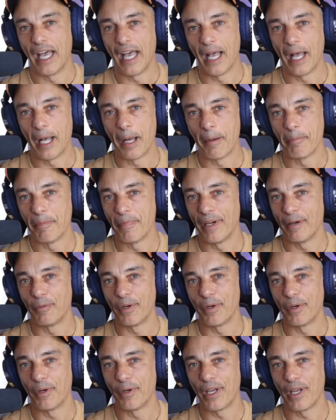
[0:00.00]
And
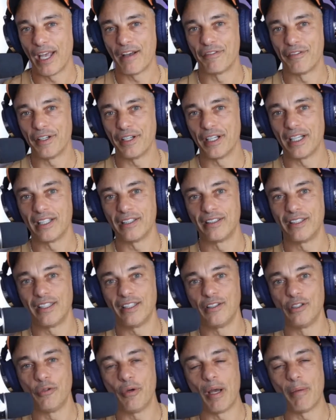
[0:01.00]
we have the
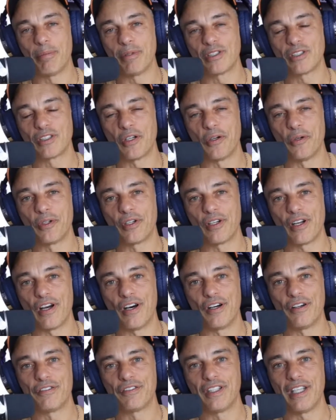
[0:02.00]
new episode of